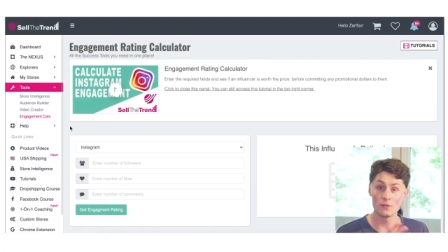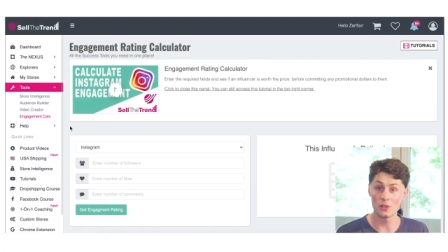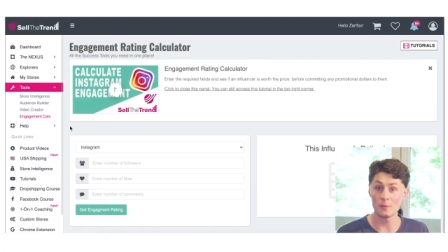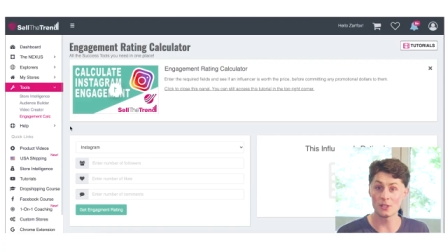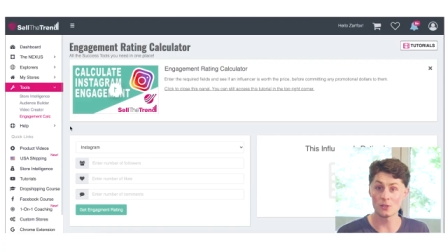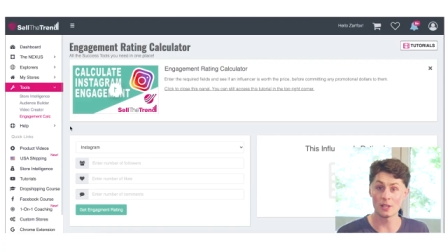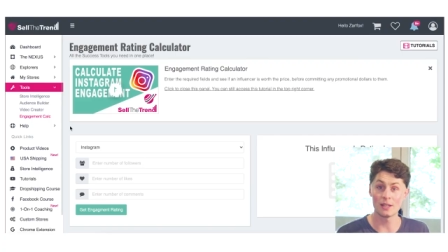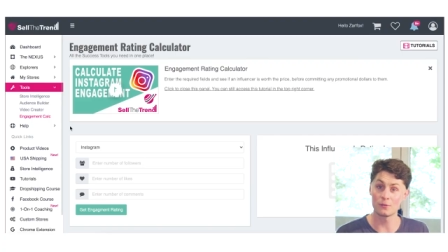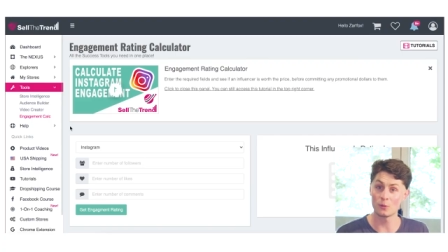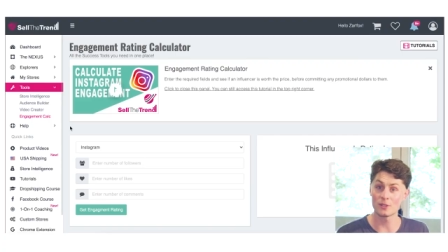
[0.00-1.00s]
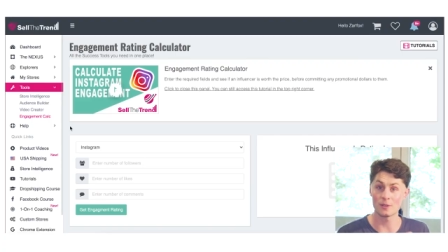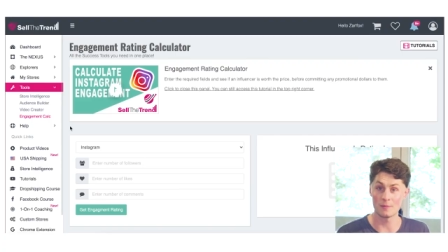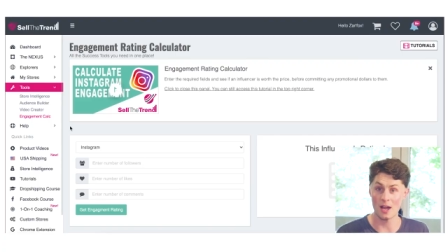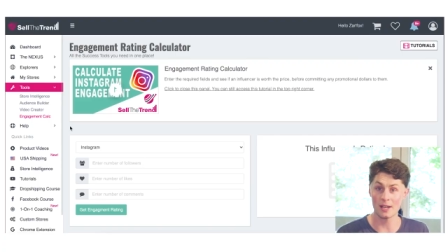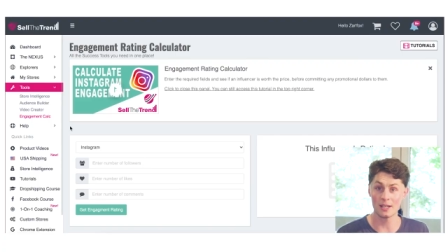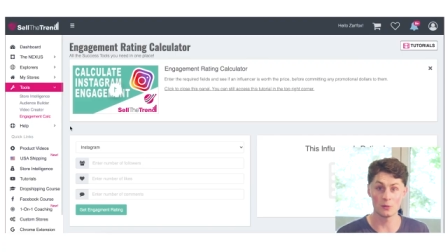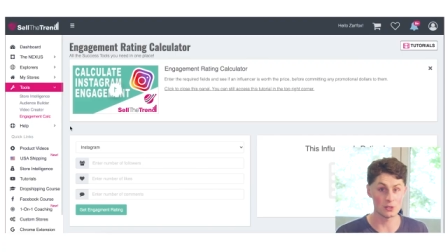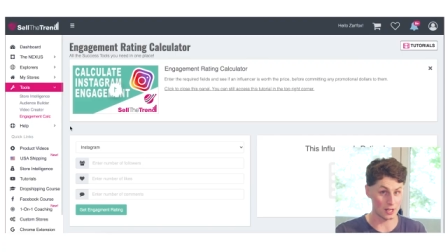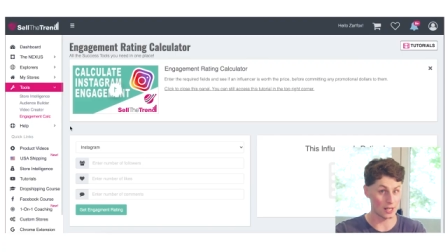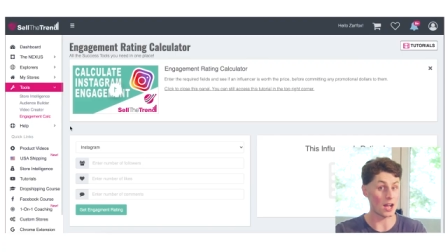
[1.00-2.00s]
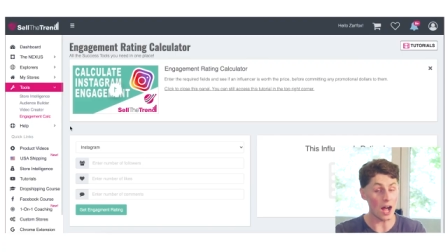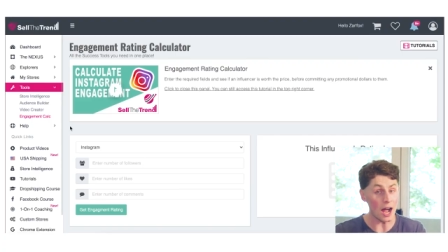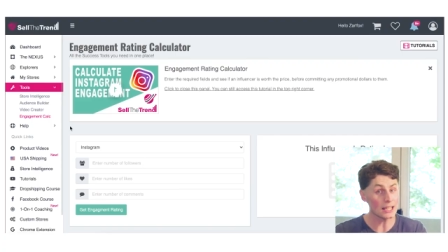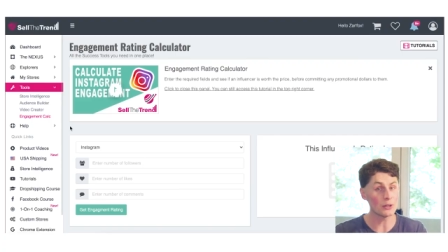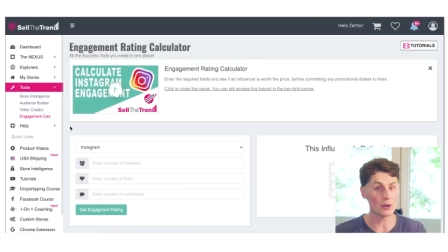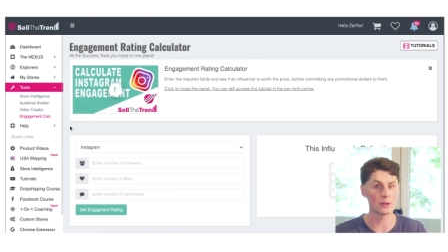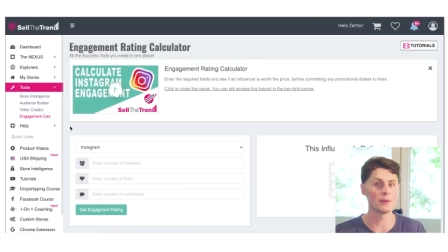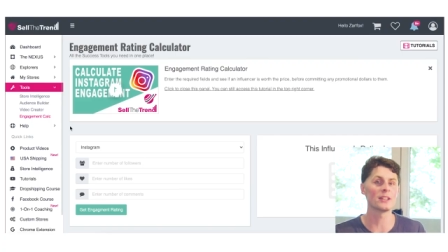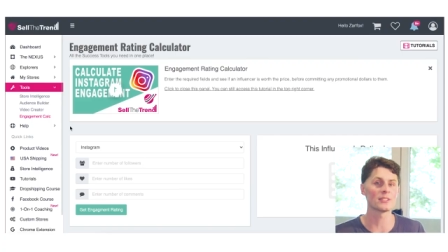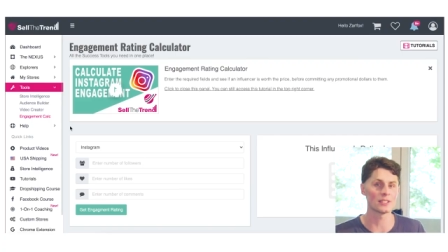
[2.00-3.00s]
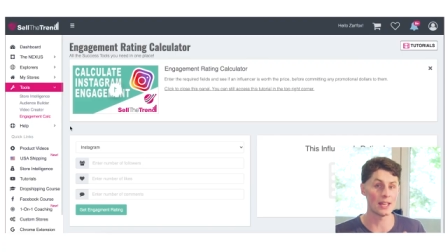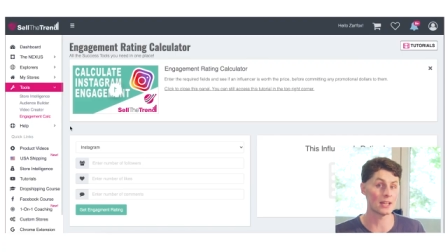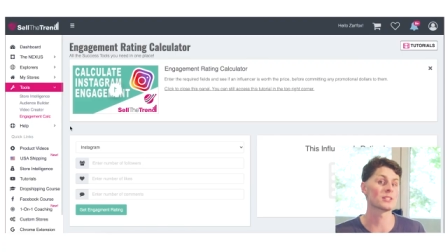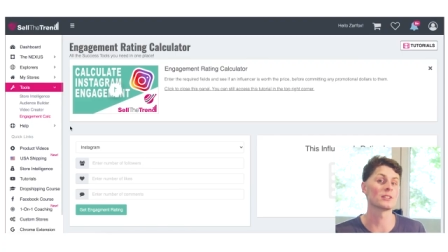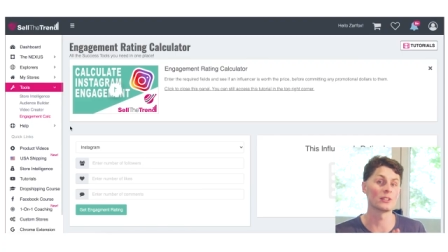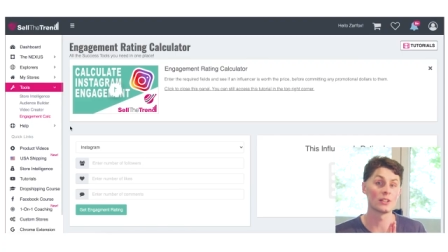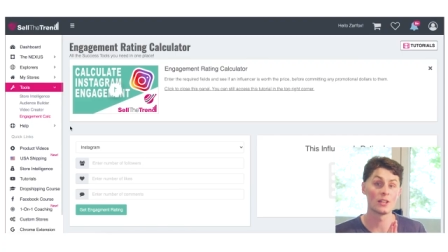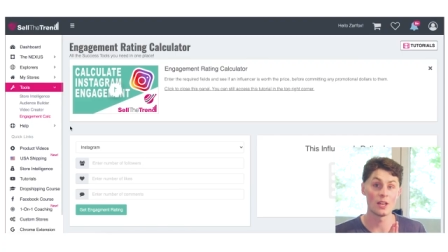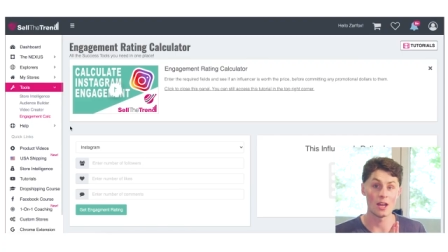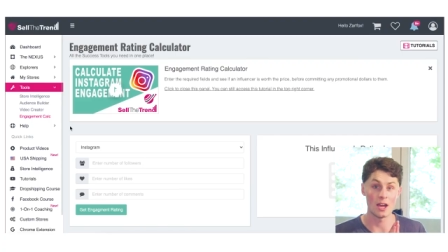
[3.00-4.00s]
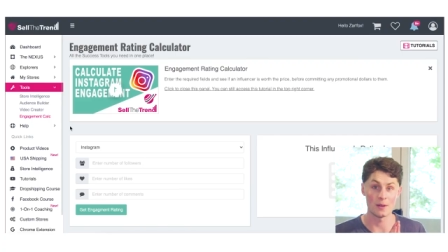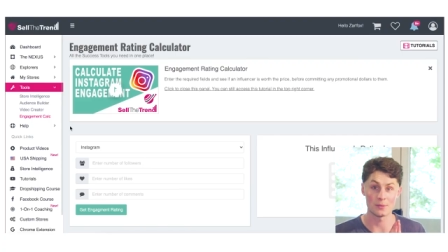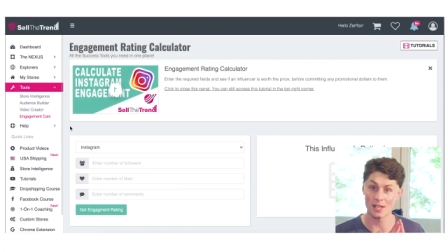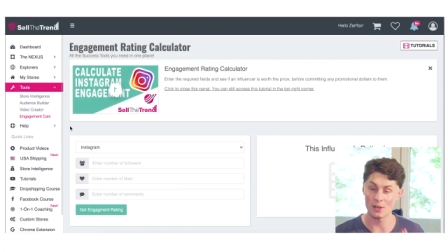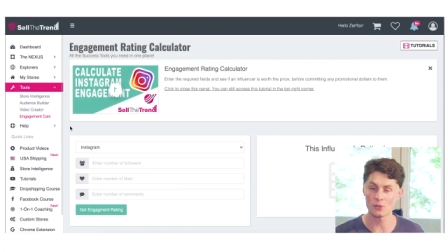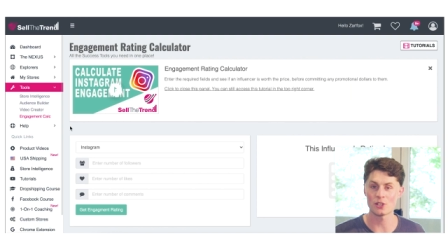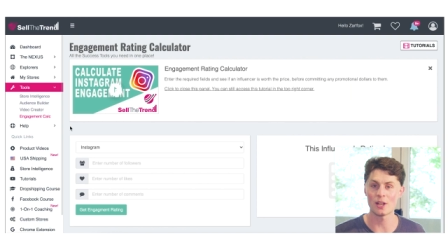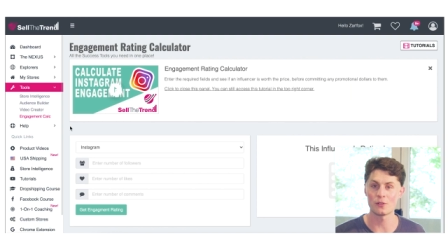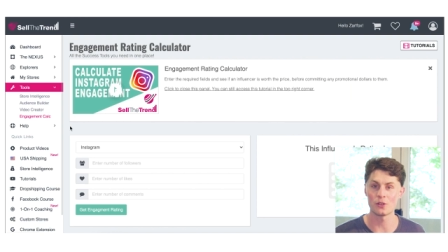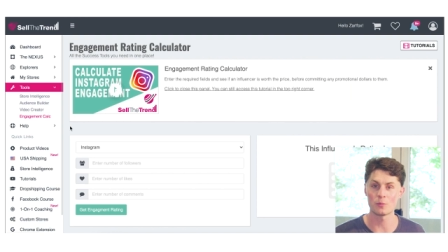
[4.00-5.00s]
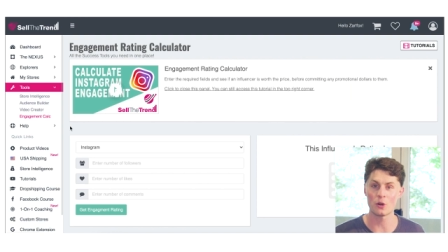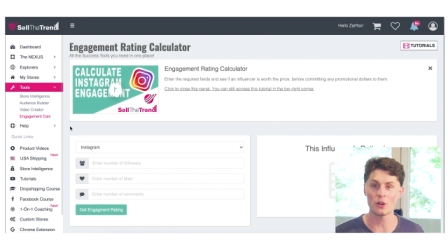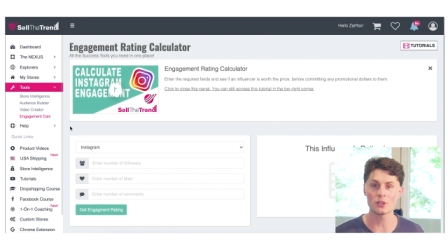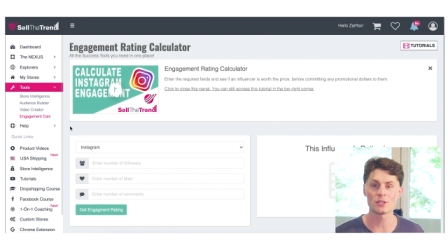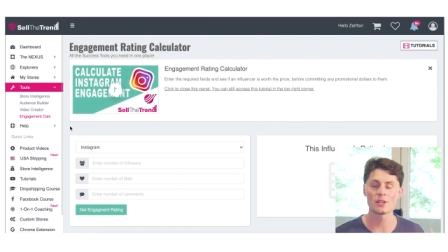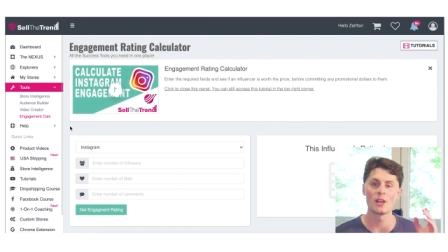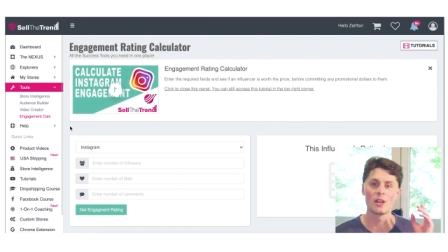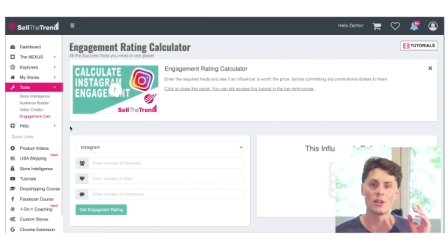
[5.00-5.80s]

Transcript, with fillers: So if you're gonna be doing influencer marketing, which I highly recommend, it's an excellent um, sales channel for your products,